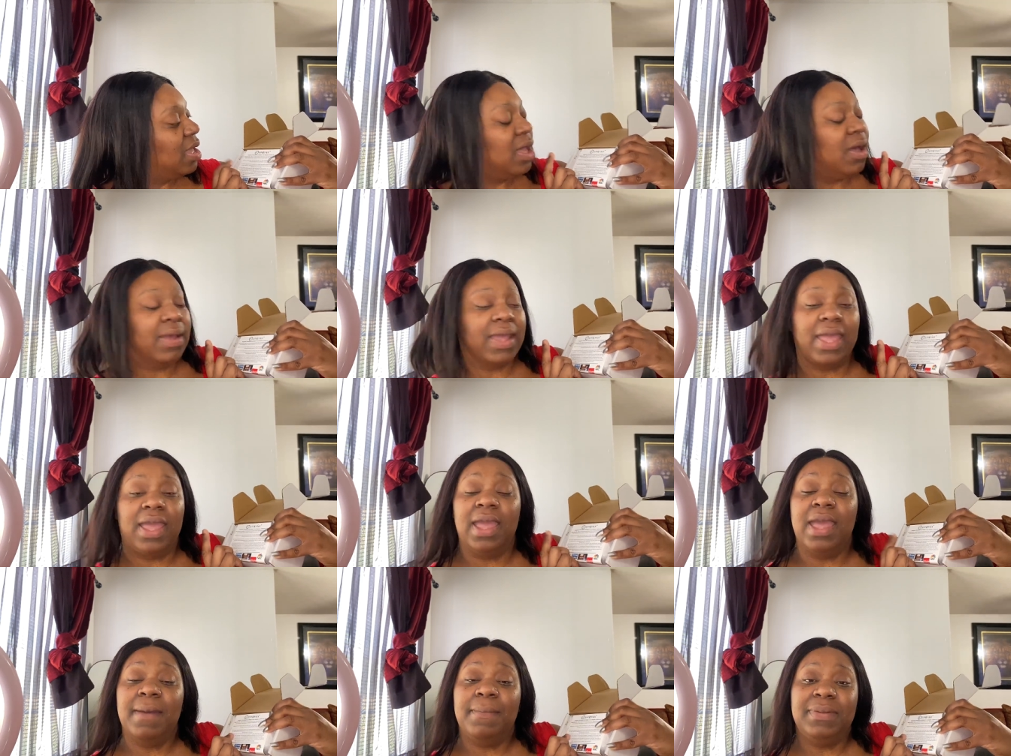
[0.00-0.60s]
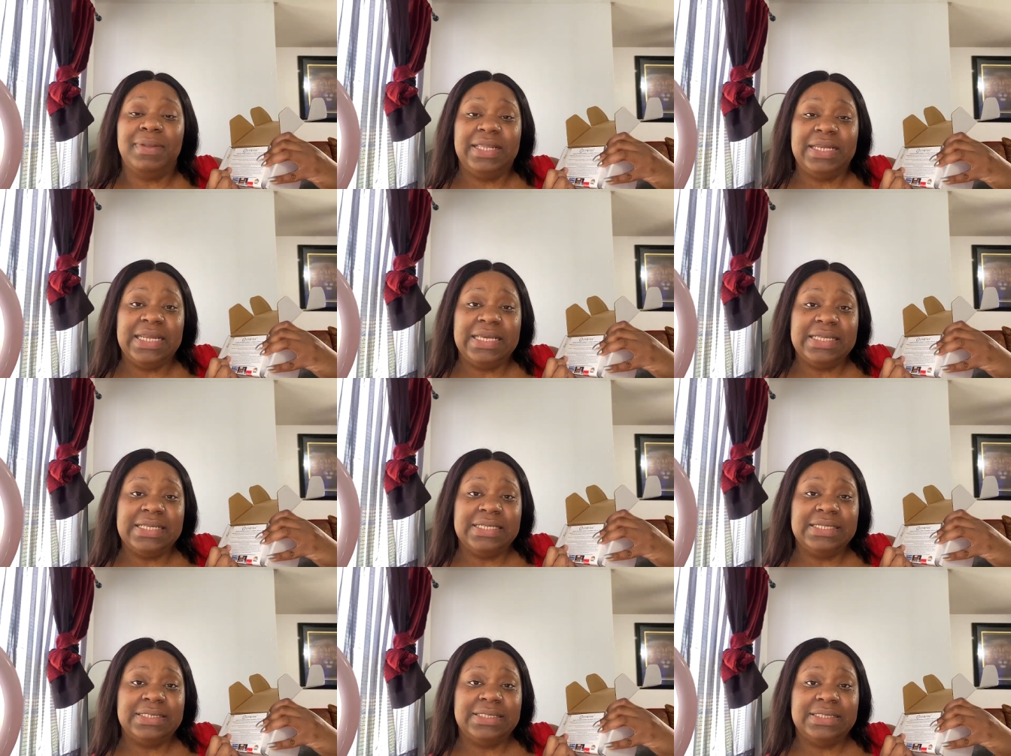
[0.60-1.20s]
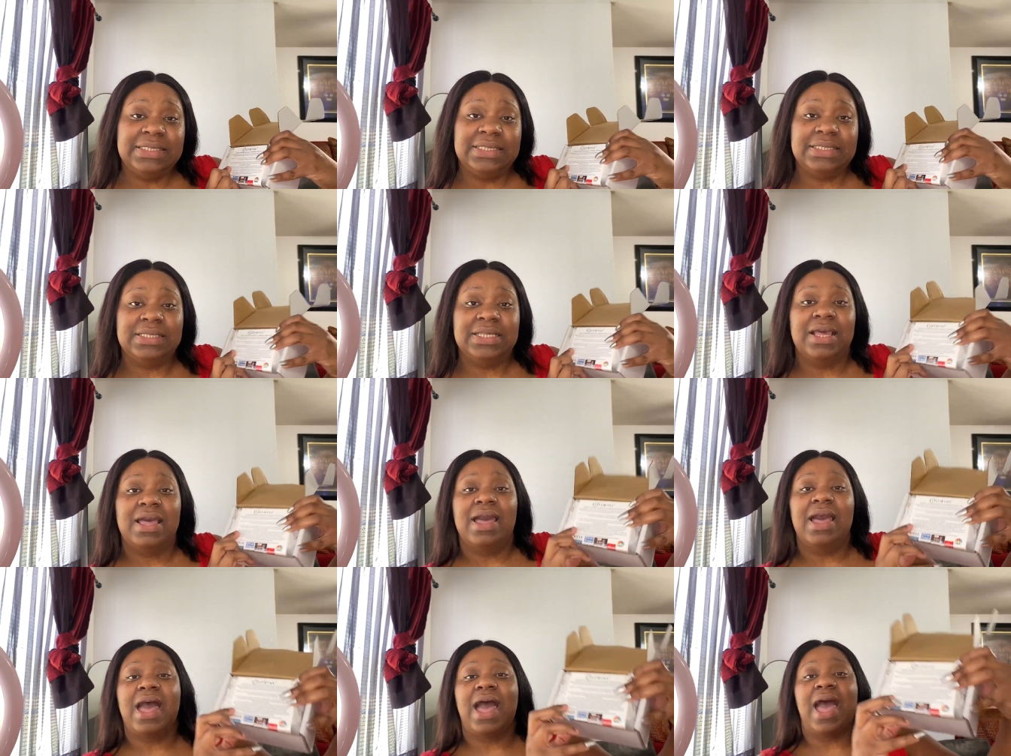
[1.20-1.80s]
Okay, Epilinix.
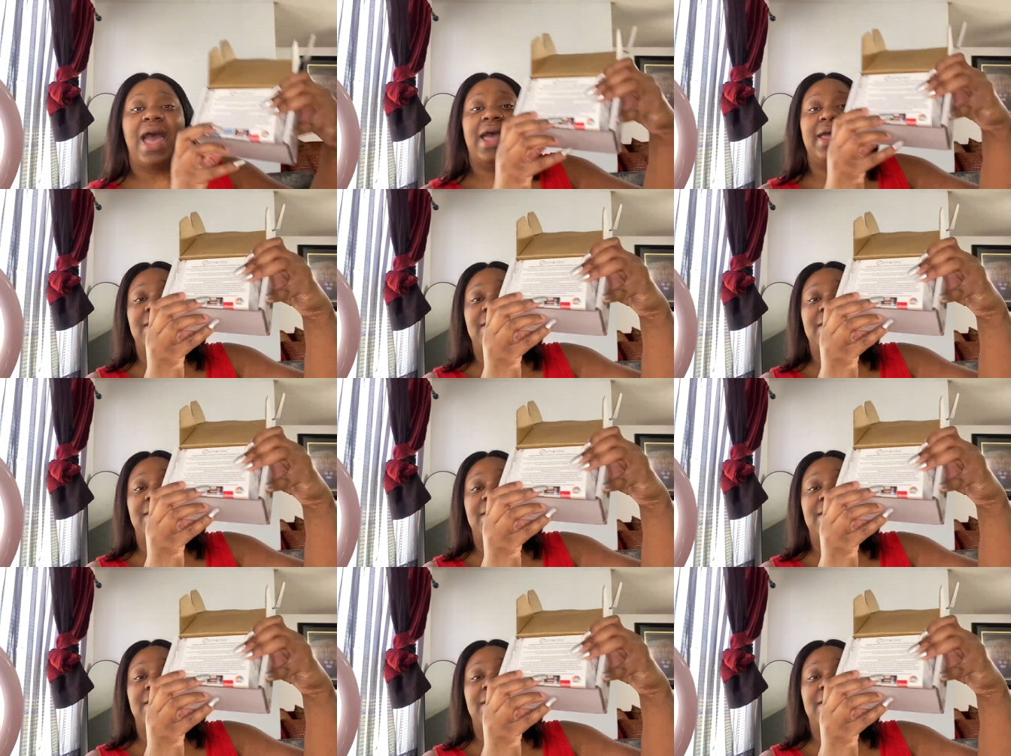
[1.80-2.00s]
I